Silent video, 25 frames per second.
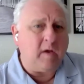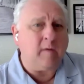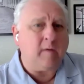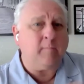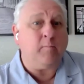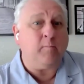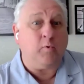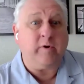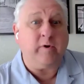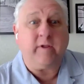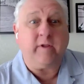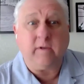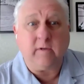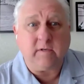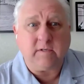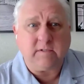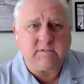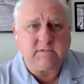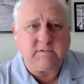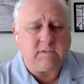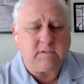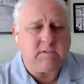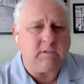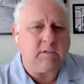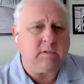upbringing
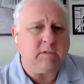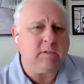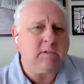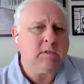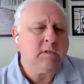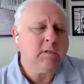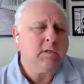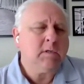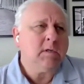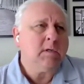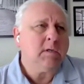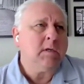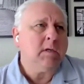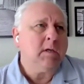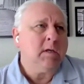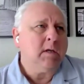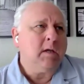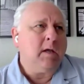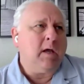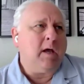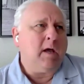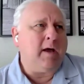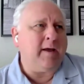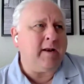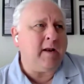is Indian.
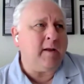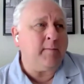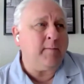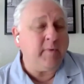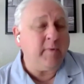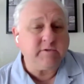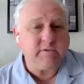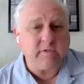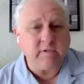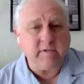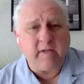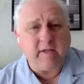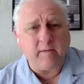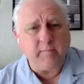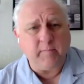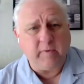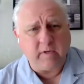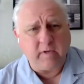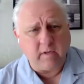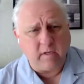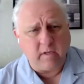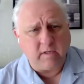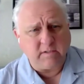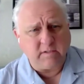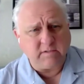And I mention that
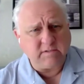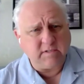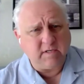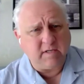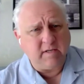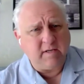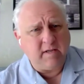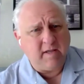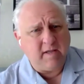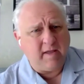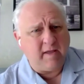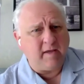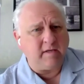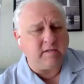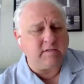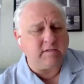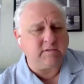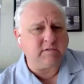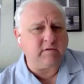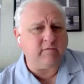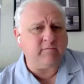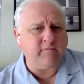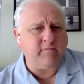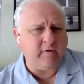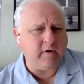because he
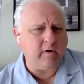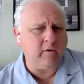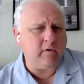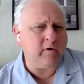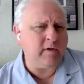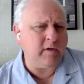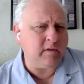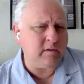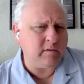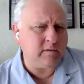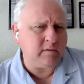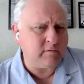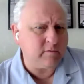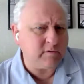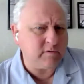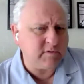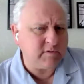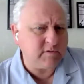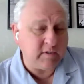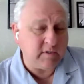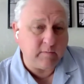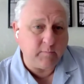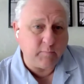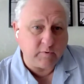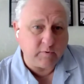has a very
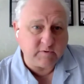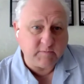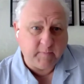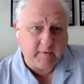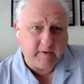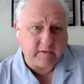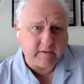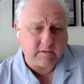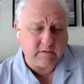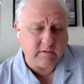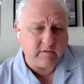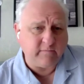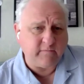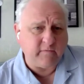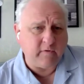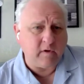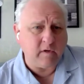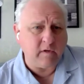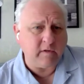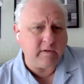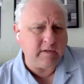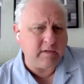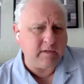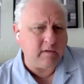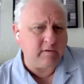interesting perspective
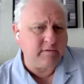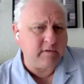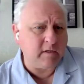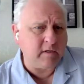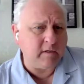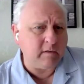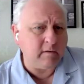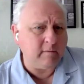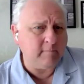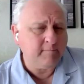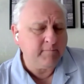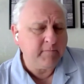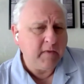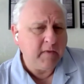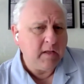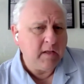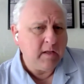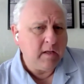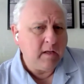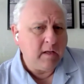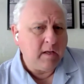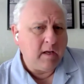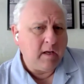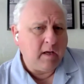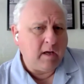on healthcare.
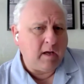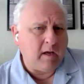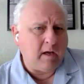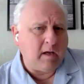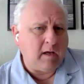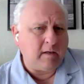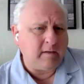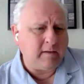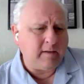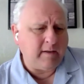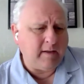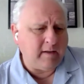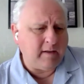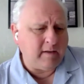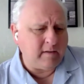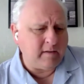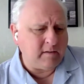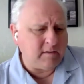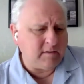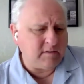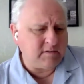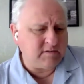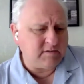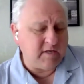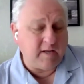
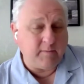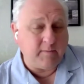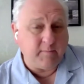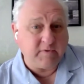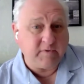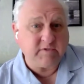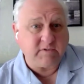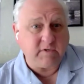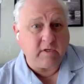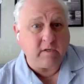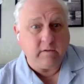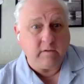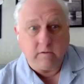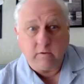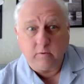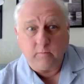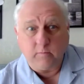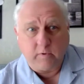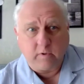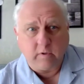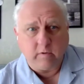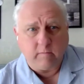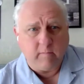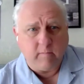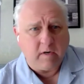His name is
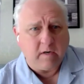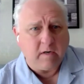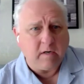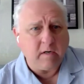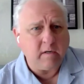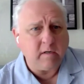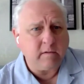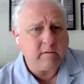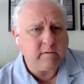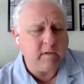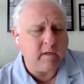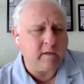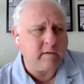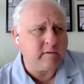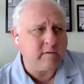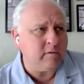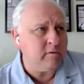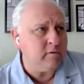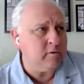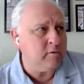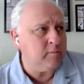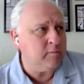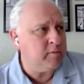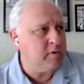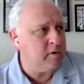Anup Kumar,
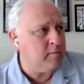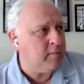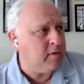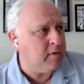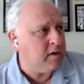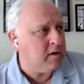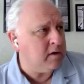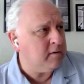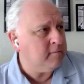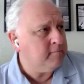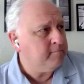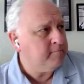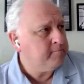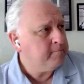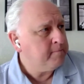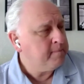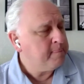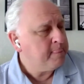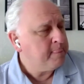Dr. Anup Kumar.